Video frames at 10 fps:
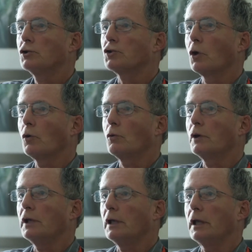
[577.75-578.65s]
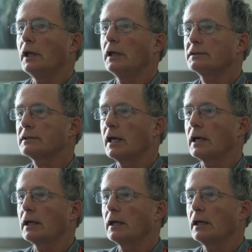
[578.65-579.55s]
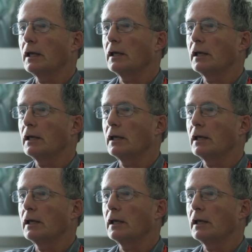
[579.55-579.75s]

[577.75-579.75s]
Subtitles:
So his thing